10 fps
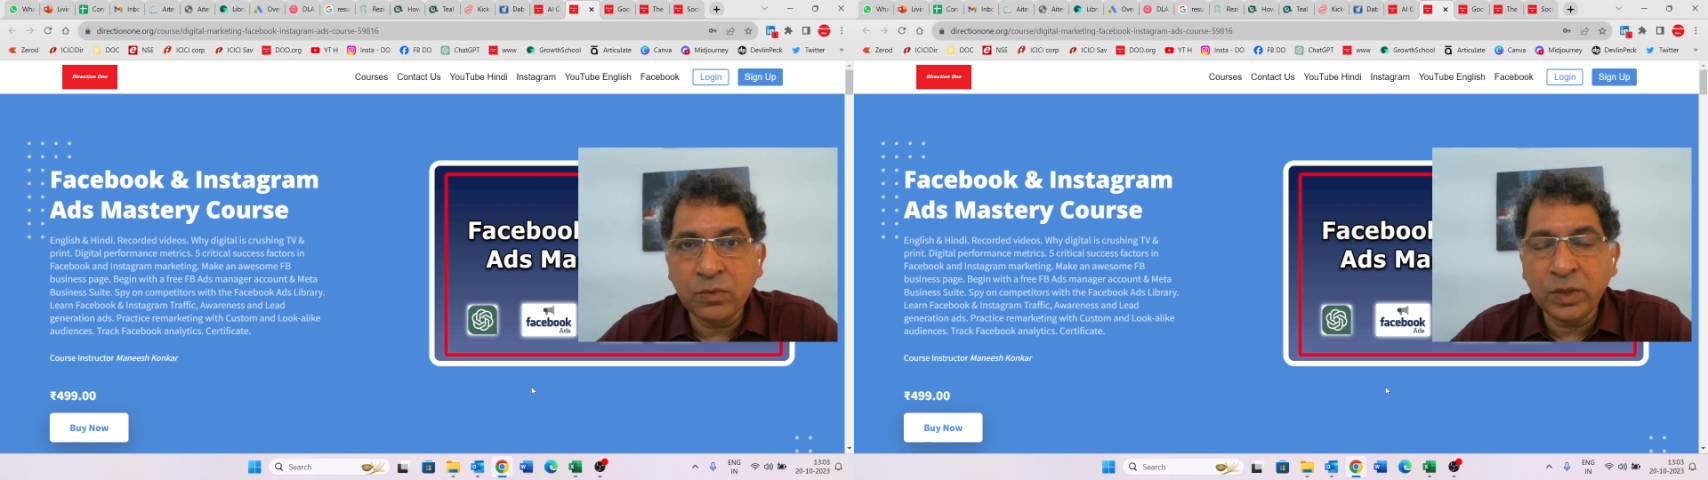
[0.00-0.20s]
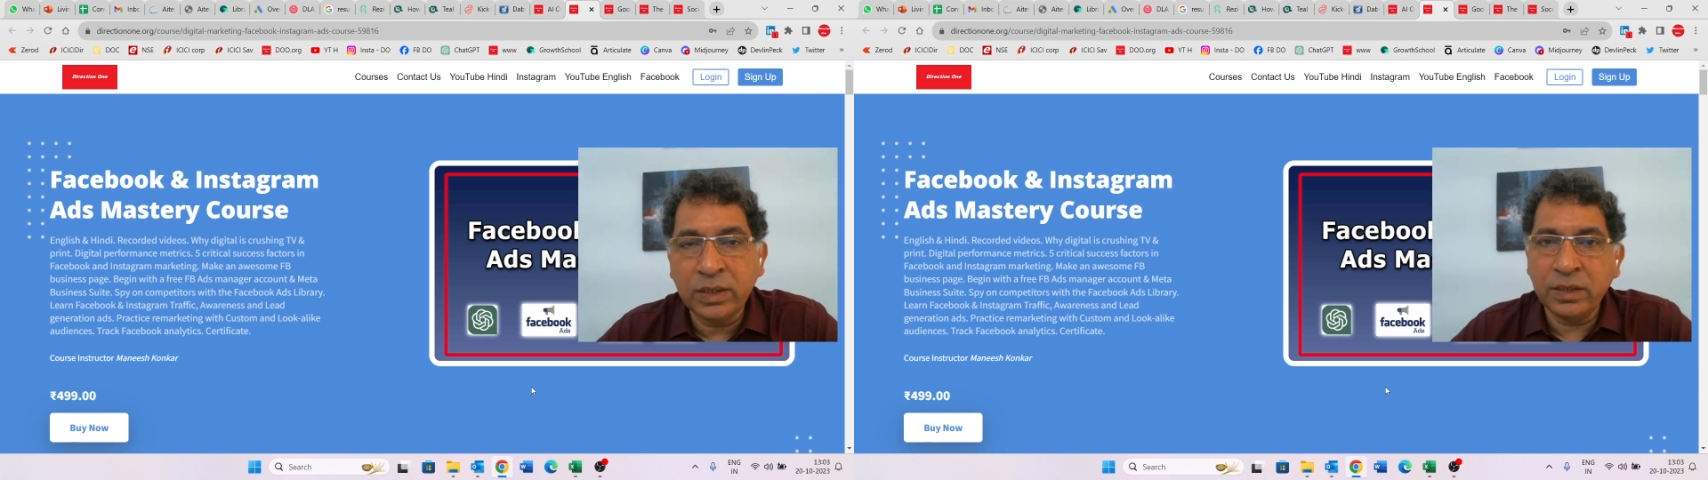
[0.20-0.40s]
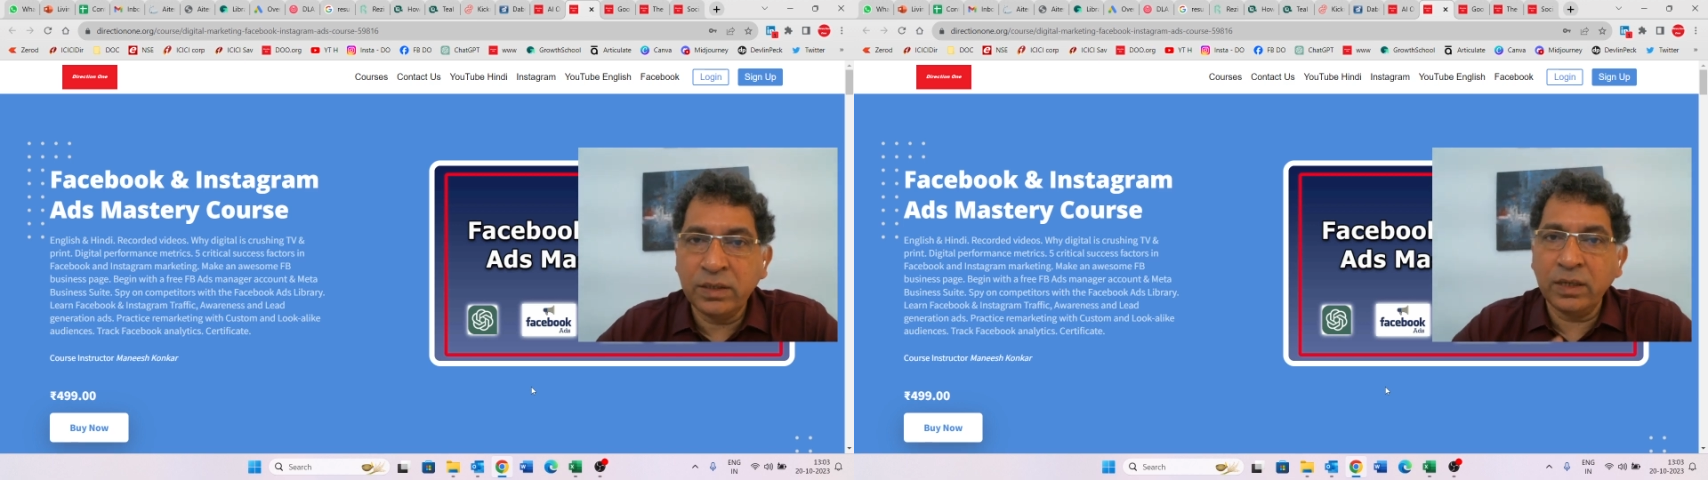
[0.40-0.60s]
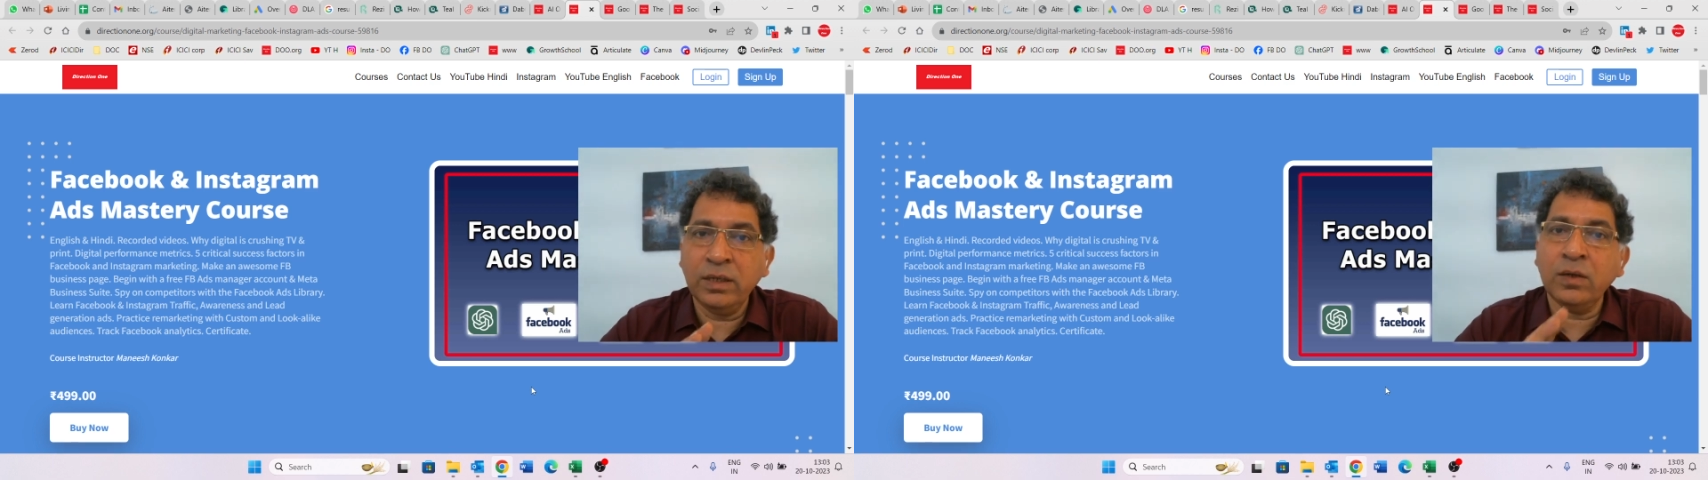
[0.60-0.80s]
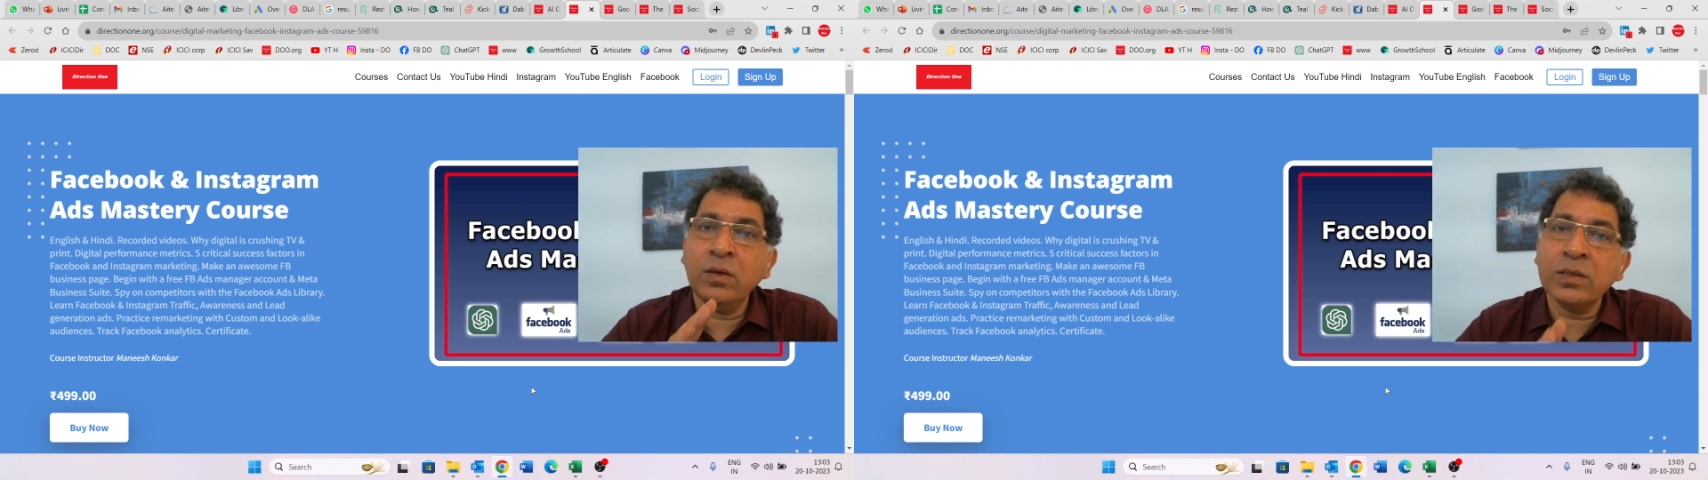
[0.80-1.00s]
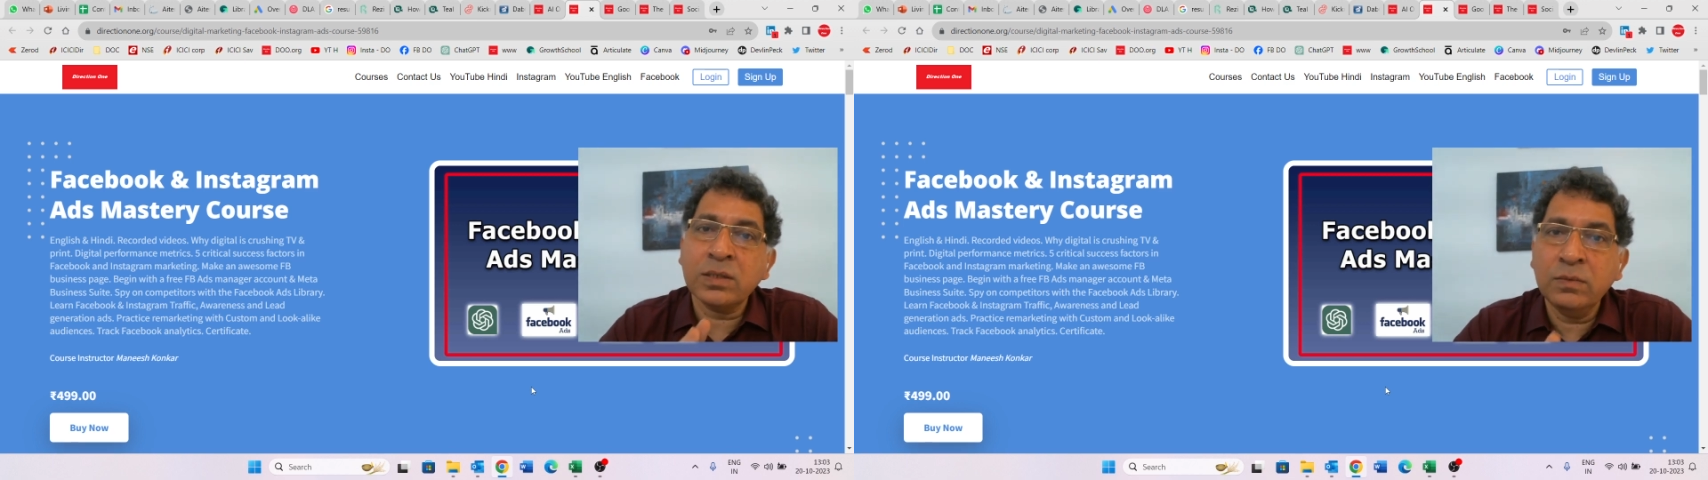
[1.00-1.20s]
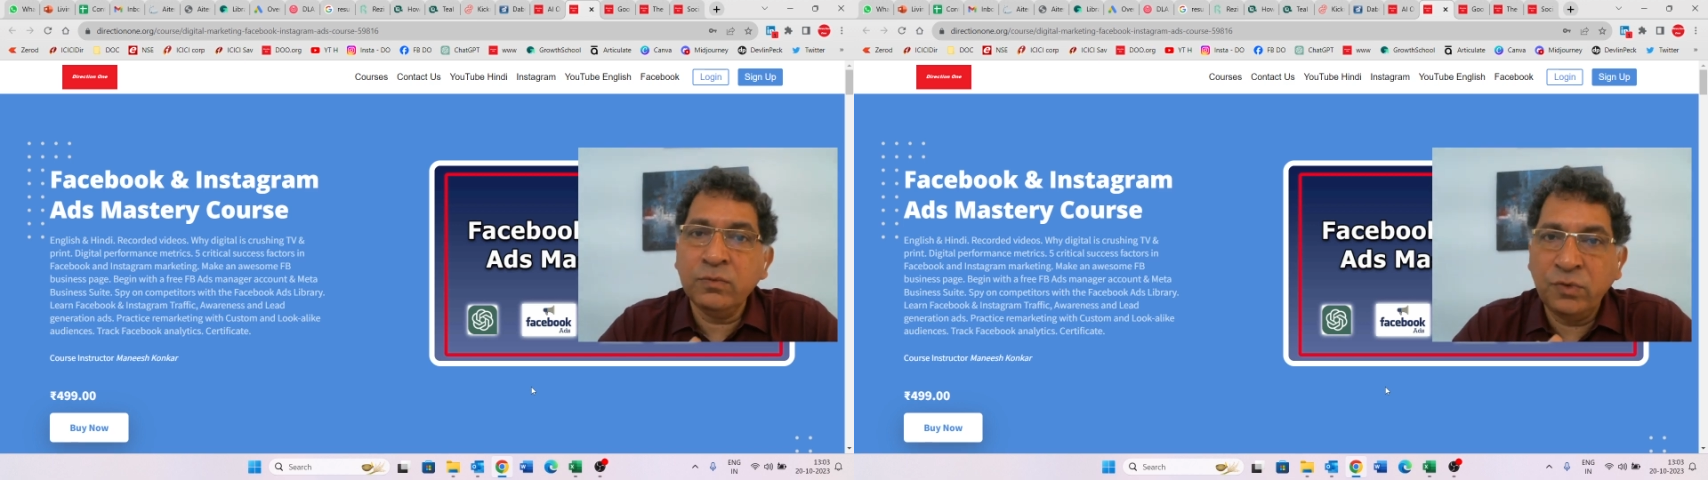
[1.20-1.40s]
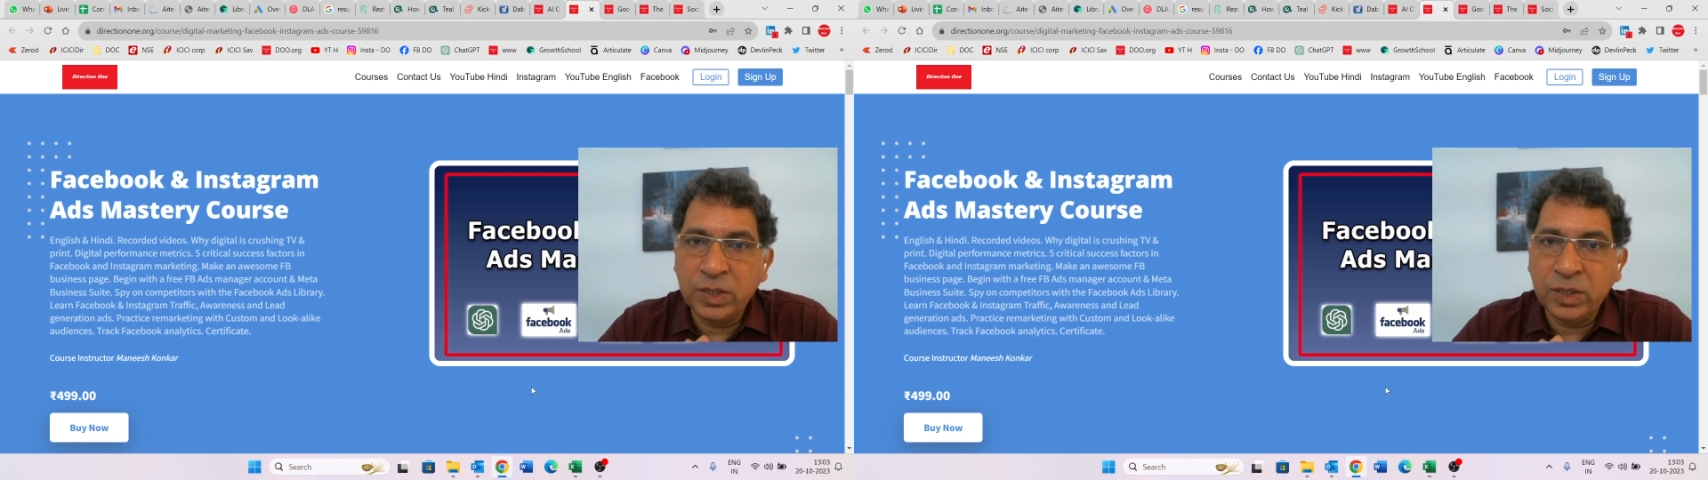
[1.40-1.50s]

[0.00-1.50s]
the world in running awesome